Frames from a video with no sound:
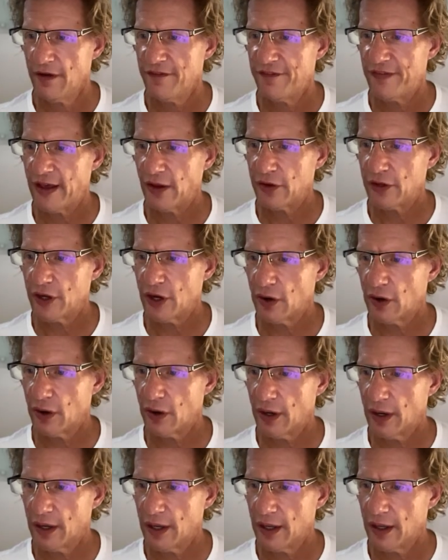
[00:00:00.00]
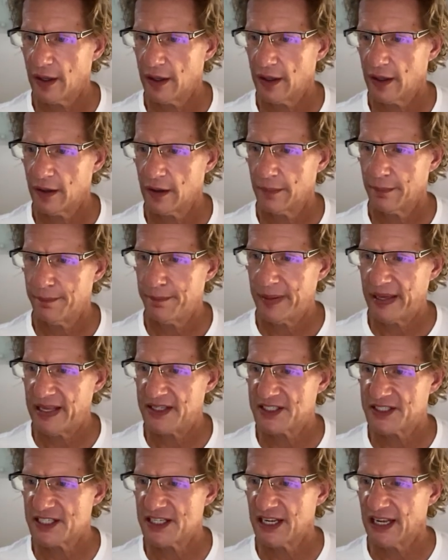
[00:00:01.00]
Failure
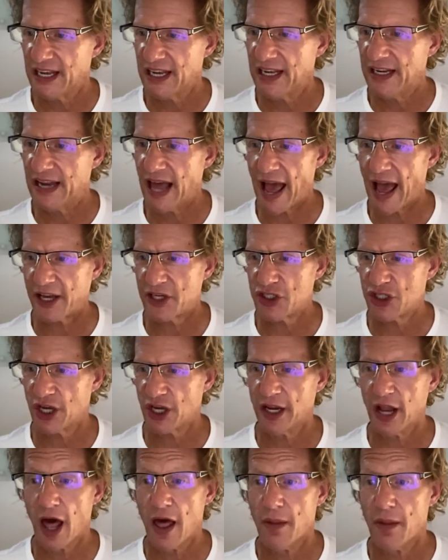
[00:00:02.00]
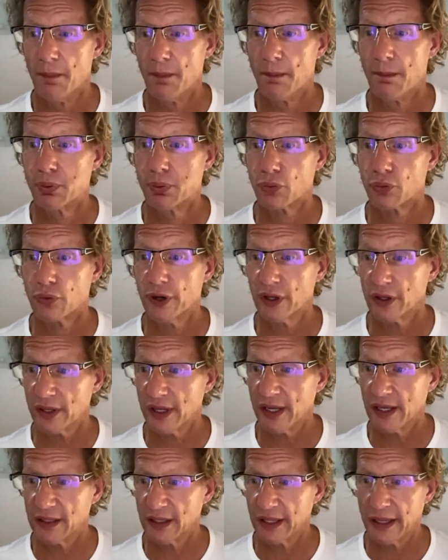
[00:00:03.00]
beats inaction.
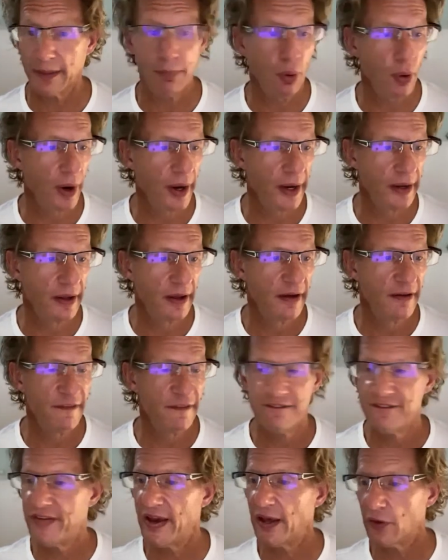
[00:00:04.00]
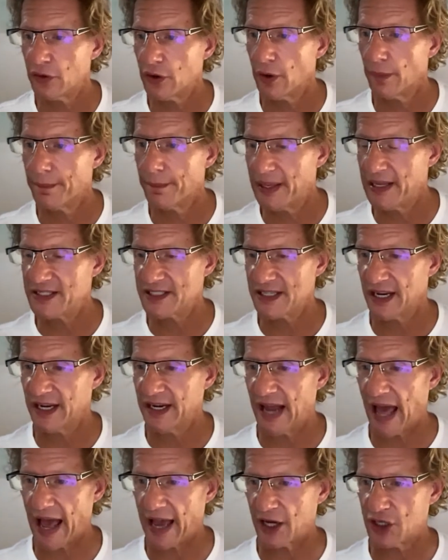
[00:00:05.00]
Brilliantly put. Failure beats
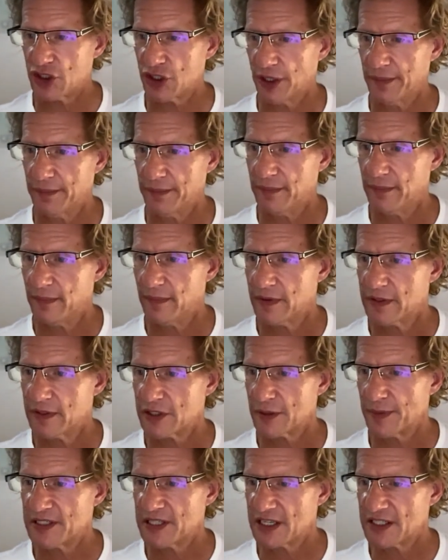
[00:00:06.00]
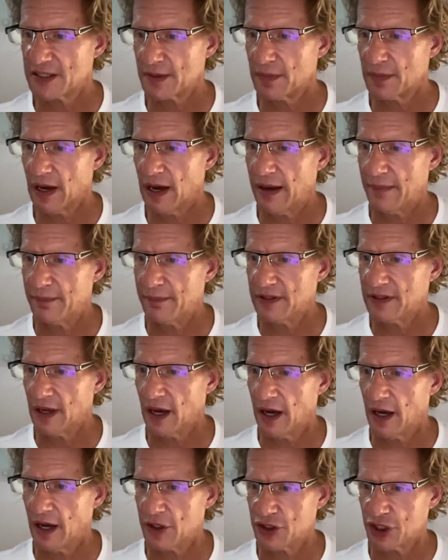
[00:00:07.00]
inaction. Somebody says I'm
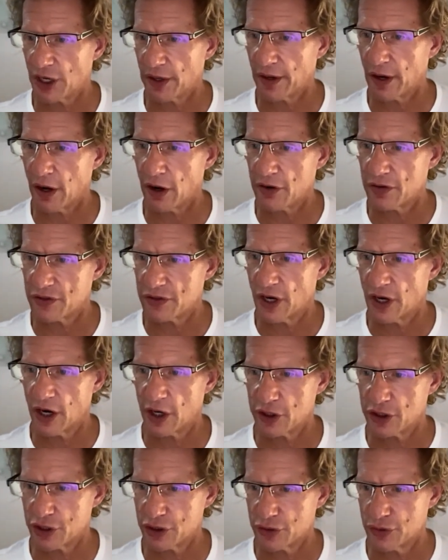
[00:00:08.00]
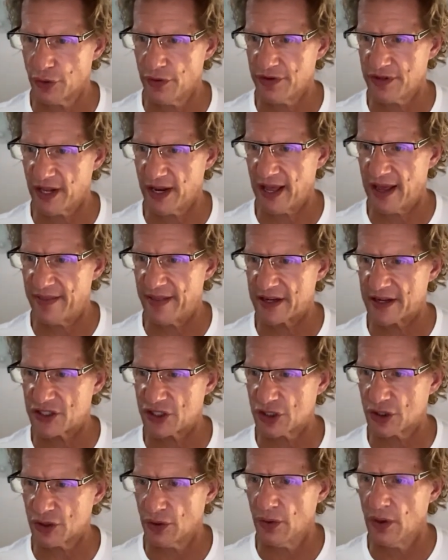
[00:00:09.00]
sharing harsh truth today. That's
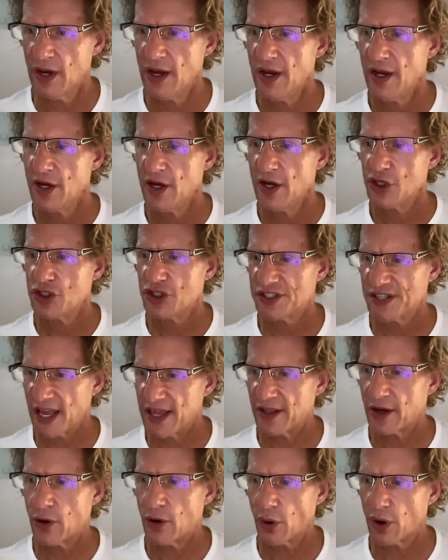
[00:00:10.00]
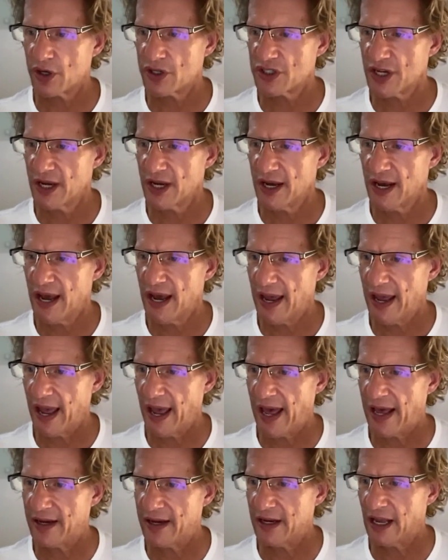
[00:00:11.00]
true. Stay the course
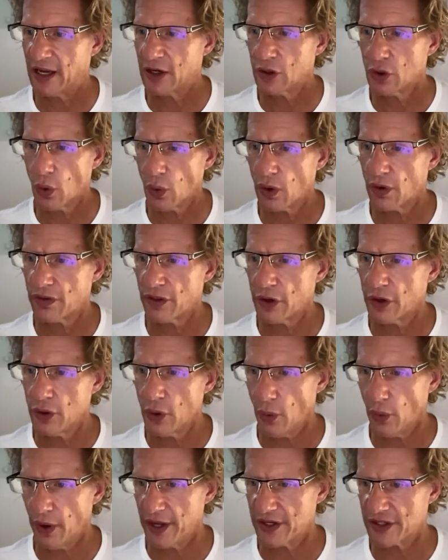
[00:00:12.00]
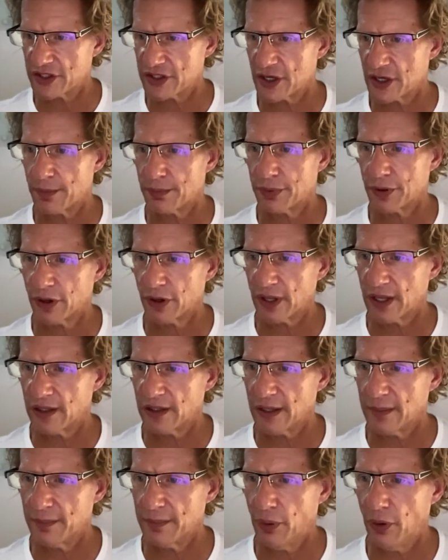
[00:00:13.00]
and ignore the noise.
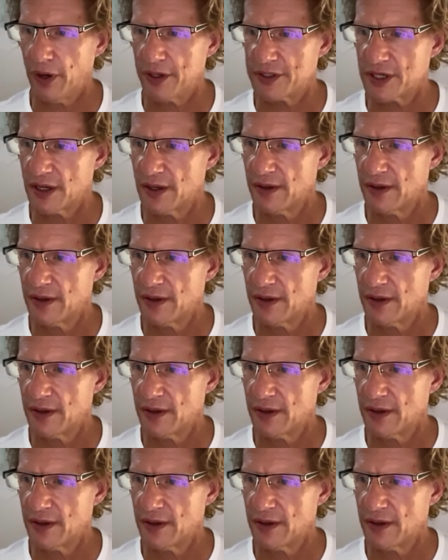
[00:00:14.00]
Brilliantly put.